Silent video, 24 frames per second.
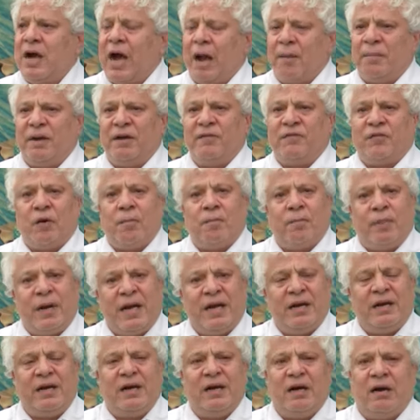I mean, from
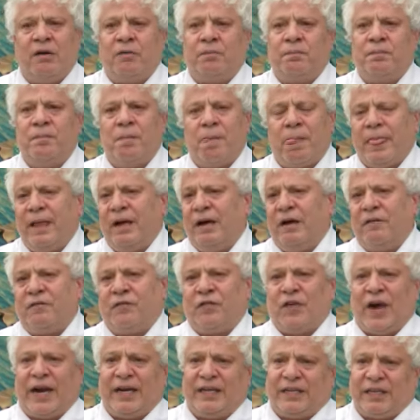being a
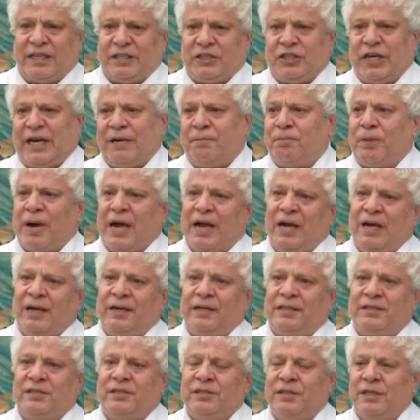fighter jet
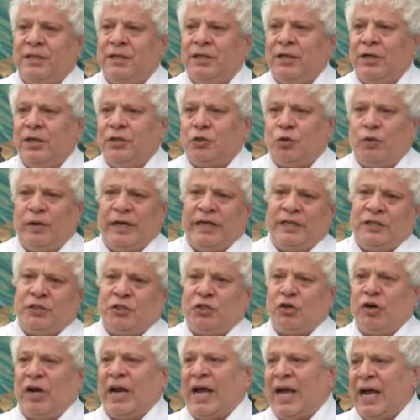pilot to in
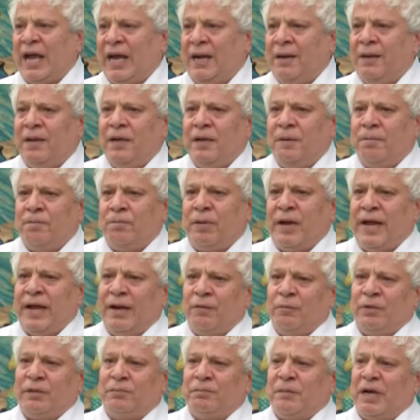July
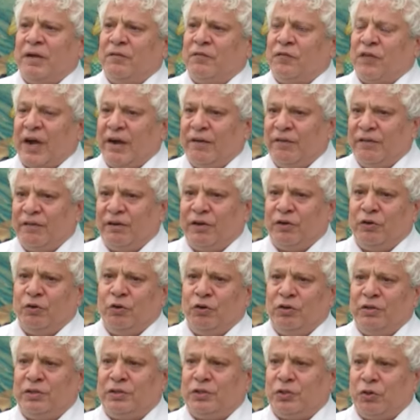playing with my
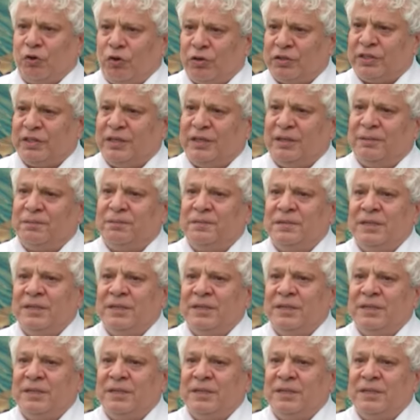5-year-old daughter,